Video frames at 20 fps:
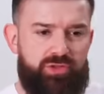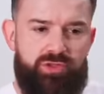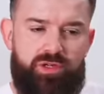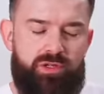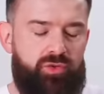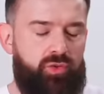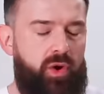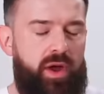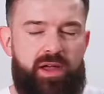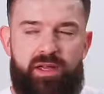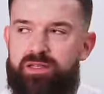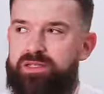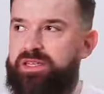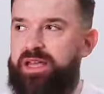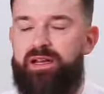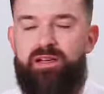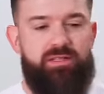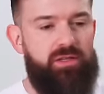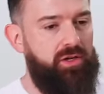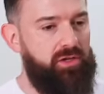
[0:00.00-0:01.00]
you're going to try and
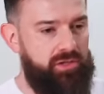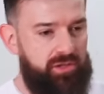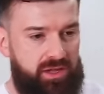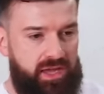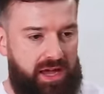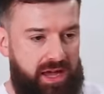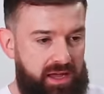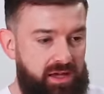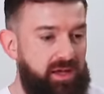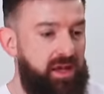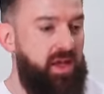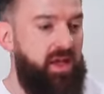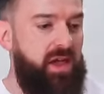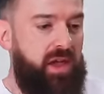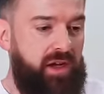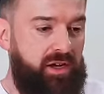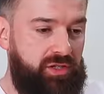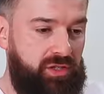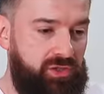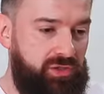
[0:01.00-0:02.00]
stand as long as you can.
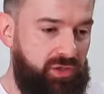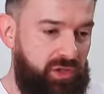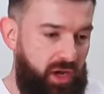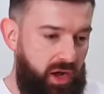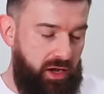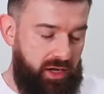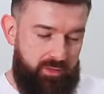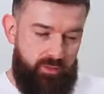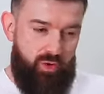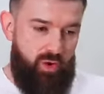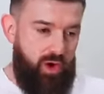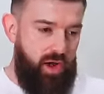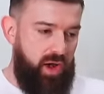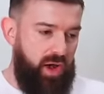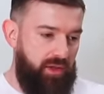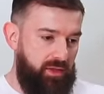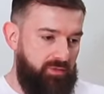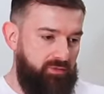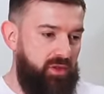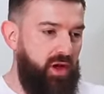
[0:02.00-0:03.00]
As soon as you can't anymore,
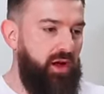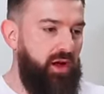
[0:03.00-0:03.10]
I've